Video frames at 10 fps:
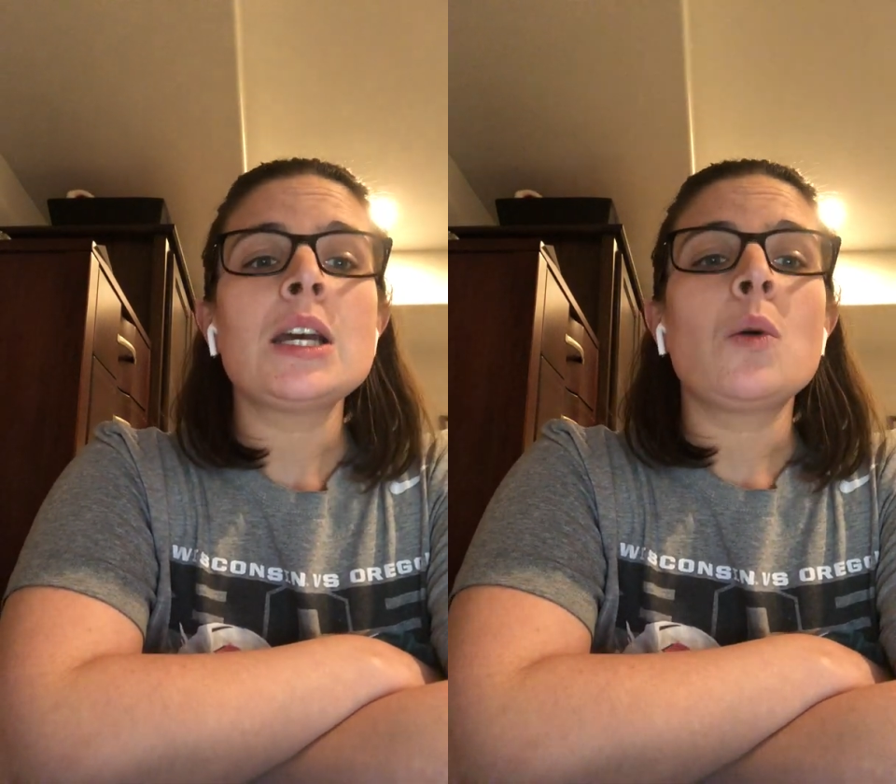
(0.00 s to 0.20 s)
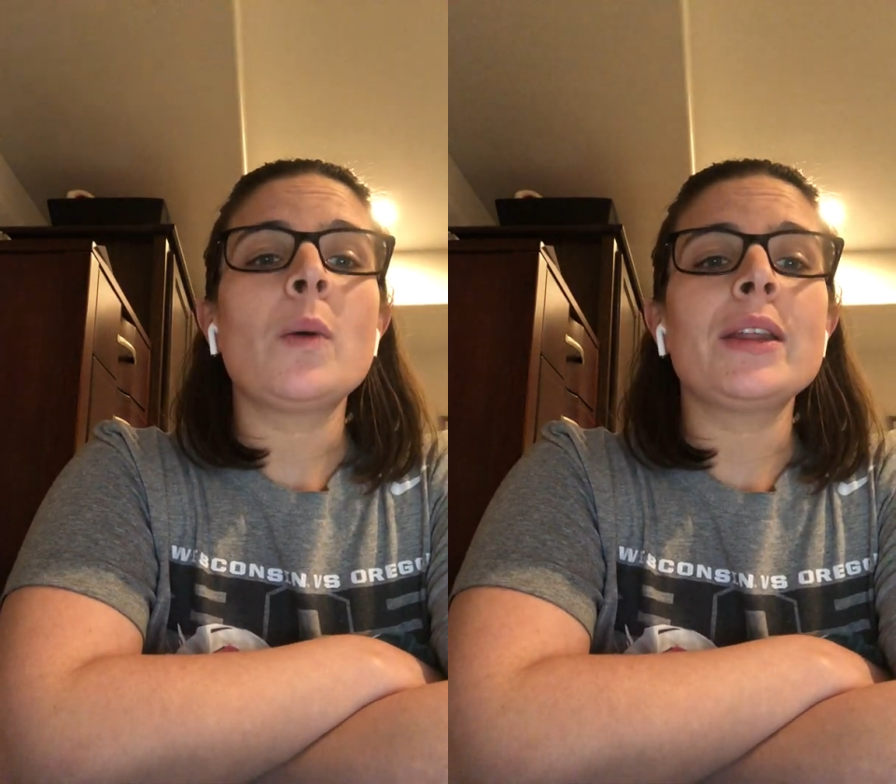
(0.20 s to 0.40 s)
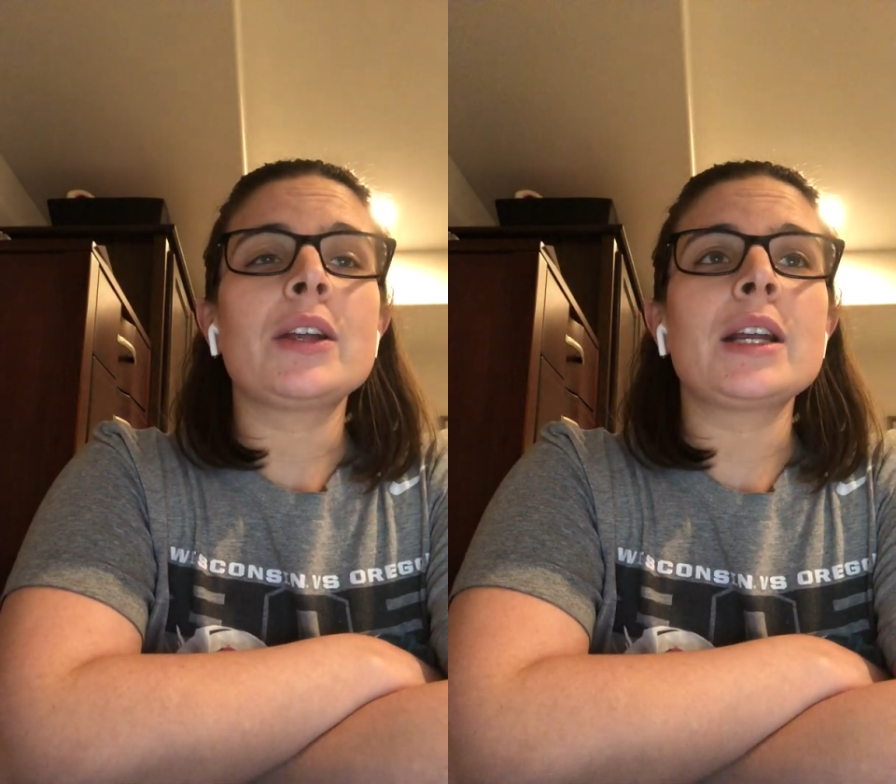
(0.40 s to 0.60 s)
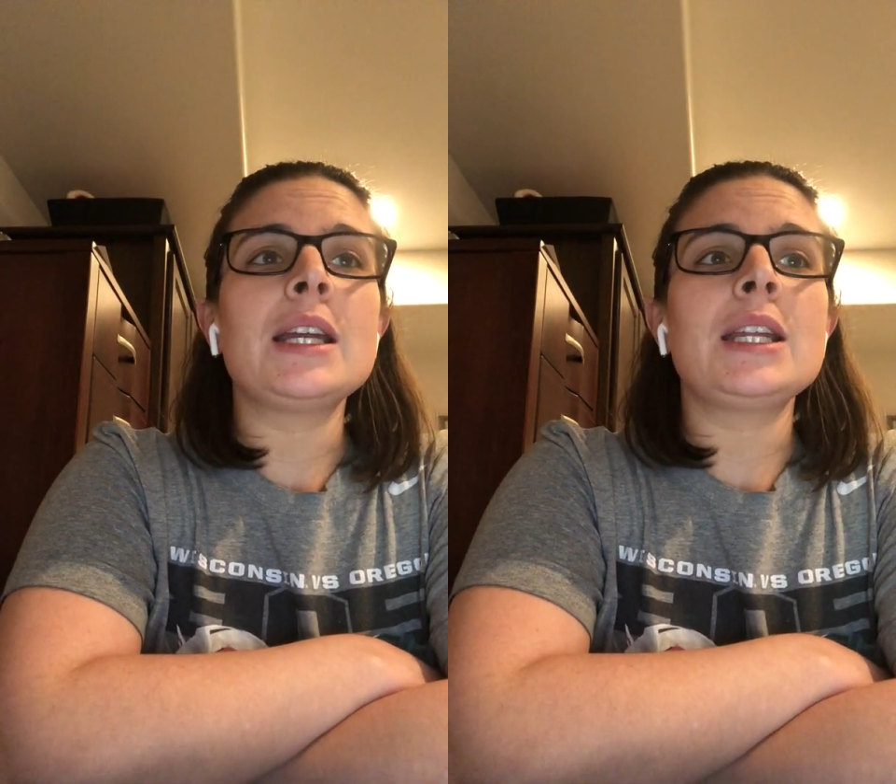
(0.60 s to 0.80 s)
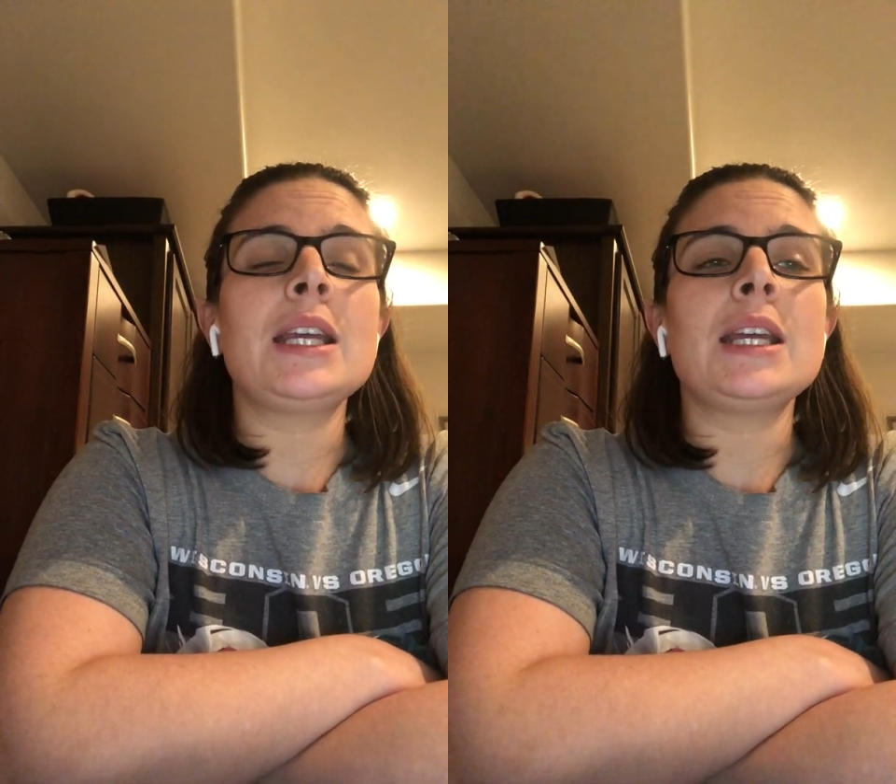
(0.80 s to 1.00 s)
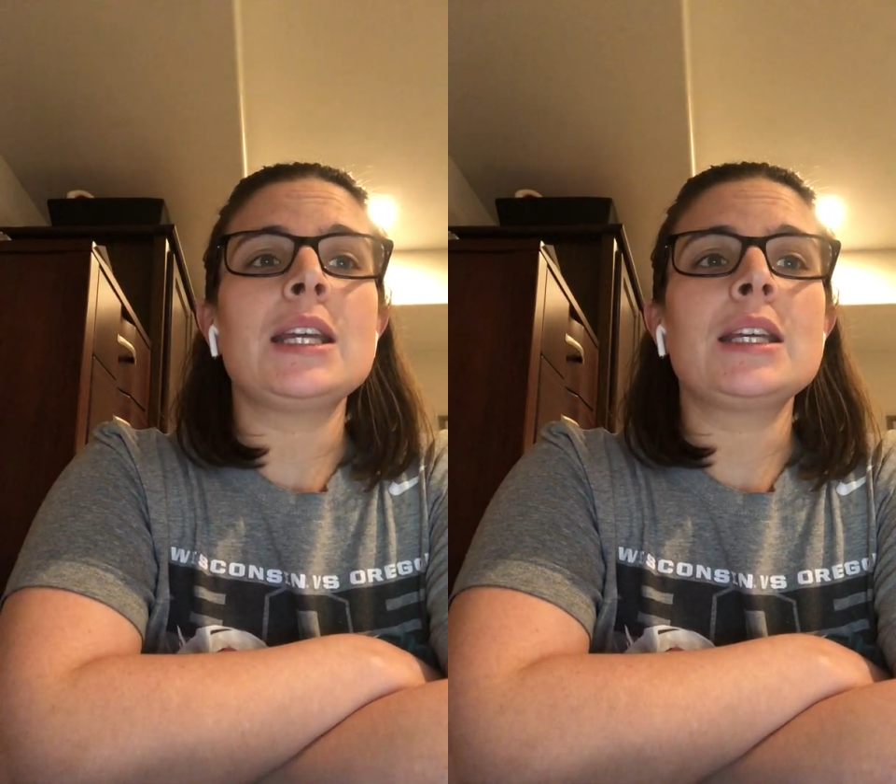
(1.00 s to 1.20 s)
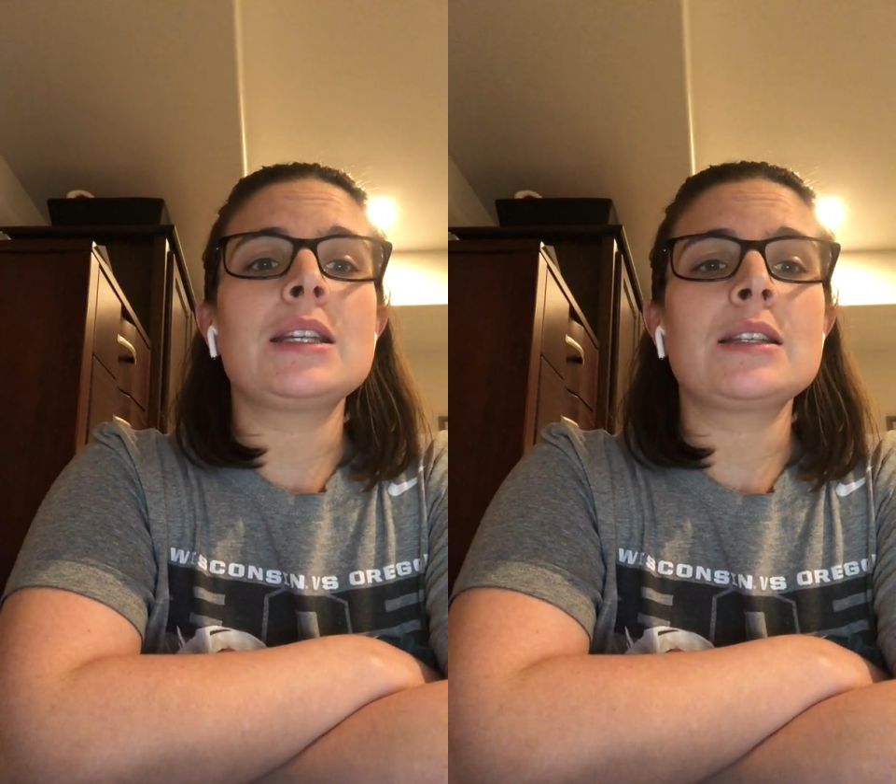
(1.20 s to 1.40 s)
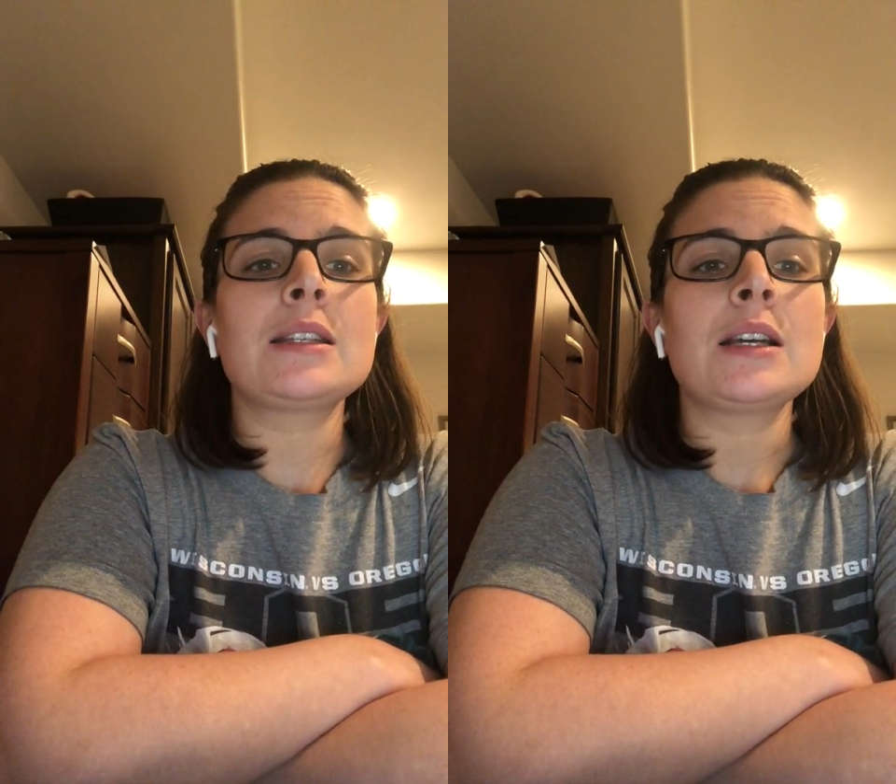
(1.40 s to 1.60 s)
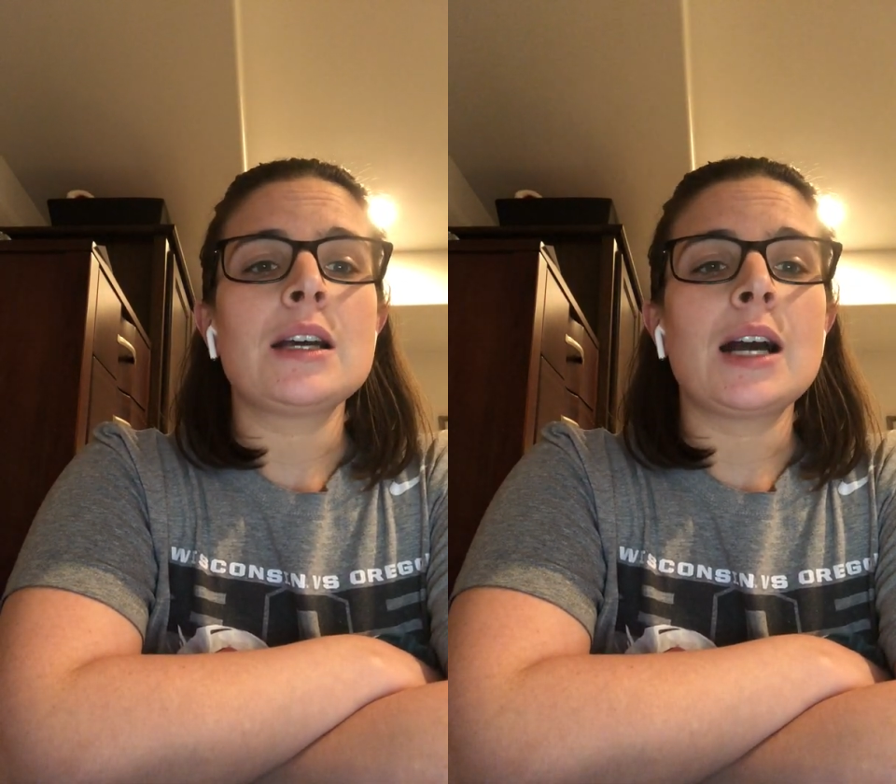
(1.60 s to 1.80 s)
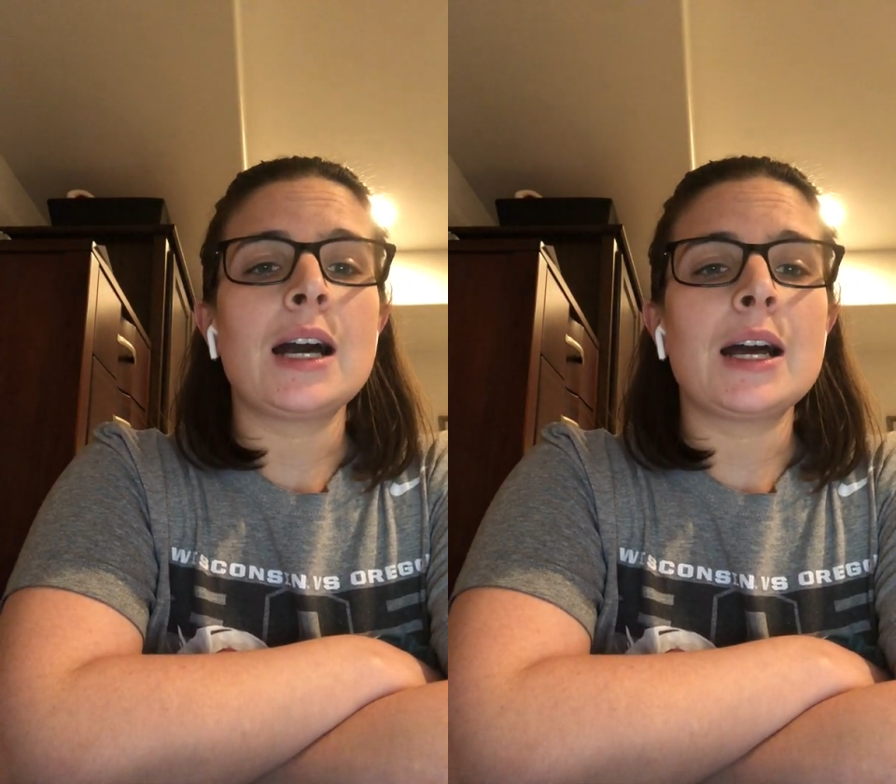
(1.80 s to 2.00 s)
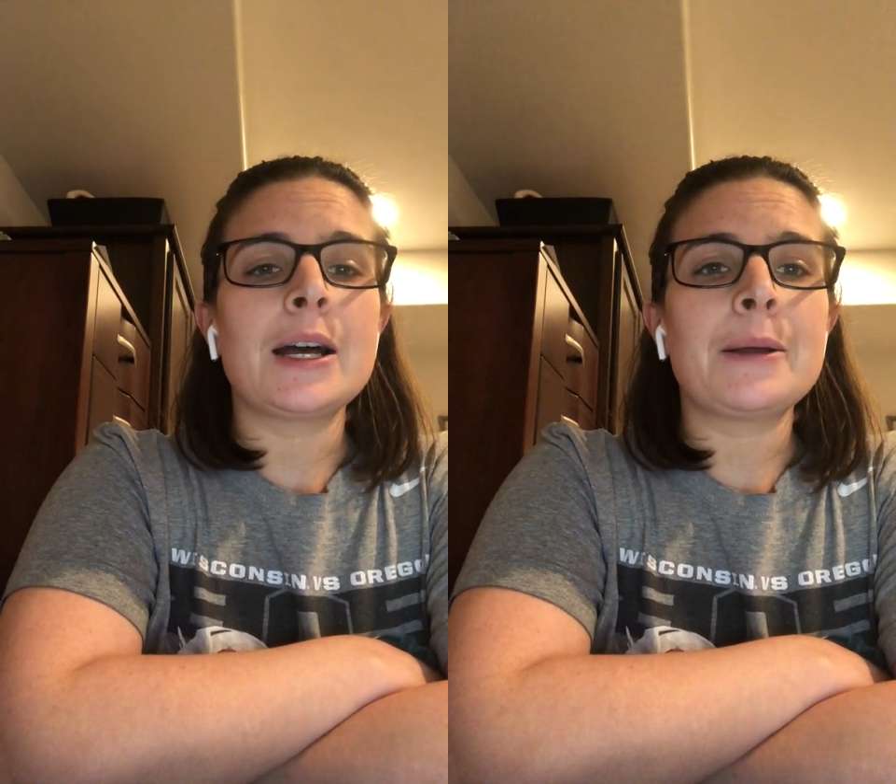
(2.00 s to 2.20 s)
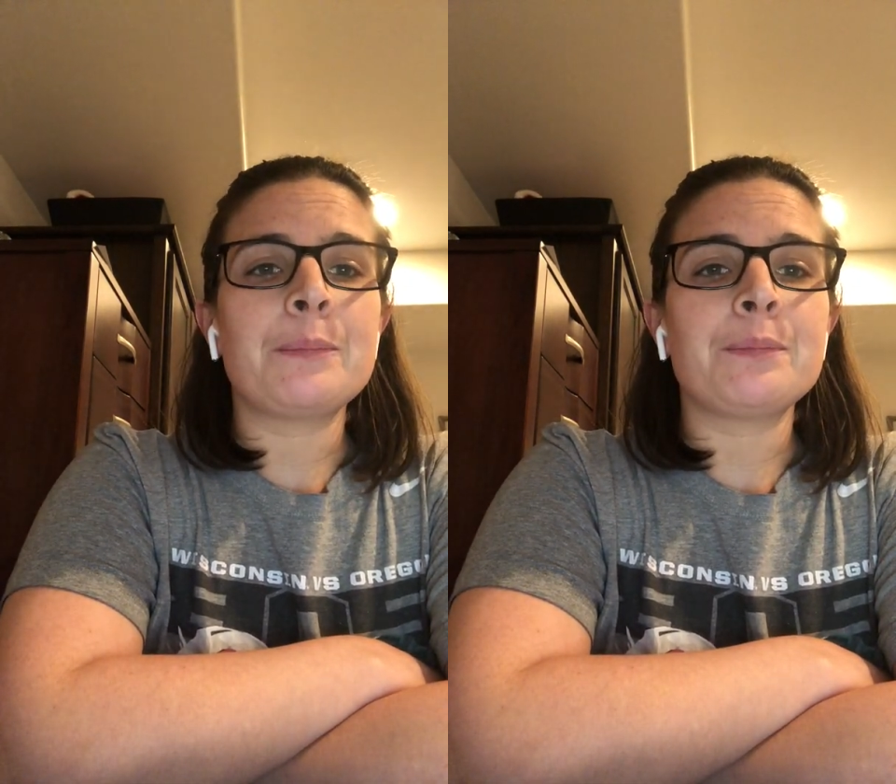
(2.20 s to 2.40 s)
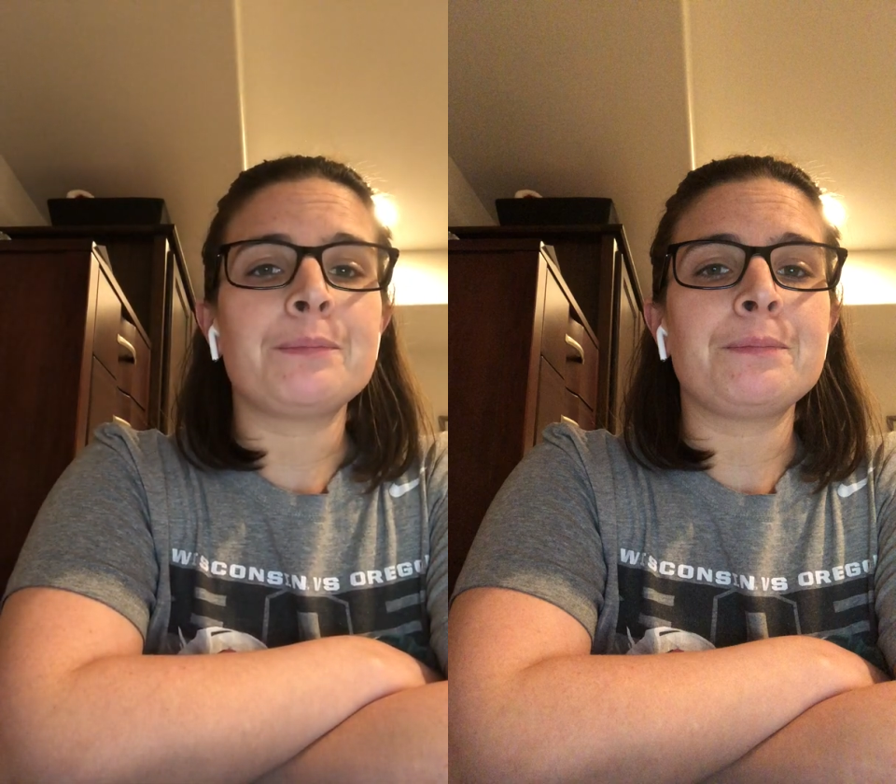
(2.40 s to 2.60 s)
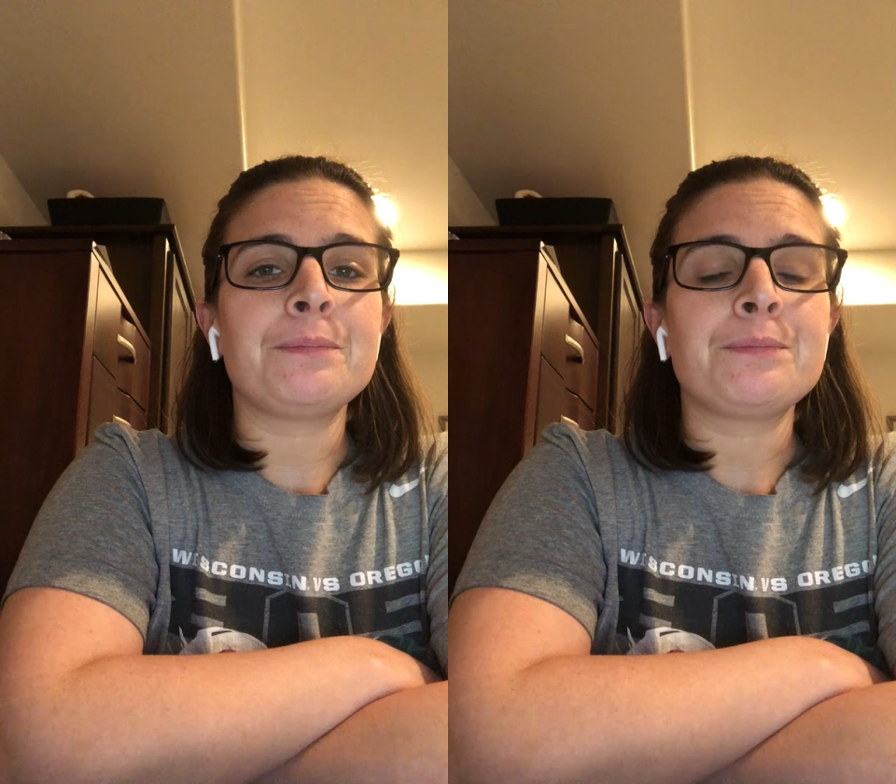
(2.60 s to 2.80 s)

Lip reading: whether it is in